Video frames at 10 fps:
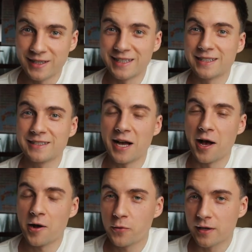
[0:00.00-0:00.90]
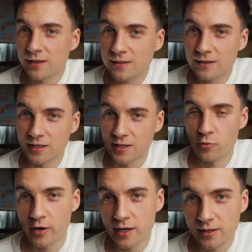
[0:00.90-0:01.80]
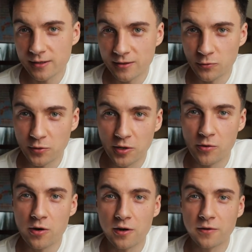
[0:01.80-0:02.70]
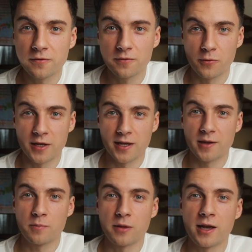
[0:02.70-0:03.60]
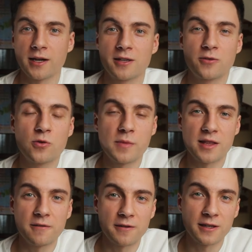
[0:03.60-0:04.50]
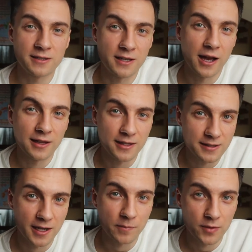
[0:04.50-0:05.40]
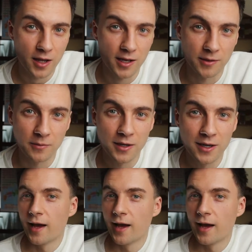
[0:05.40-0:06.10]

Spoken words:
is how easily the breakers would go off when I plugged too many things at the same time.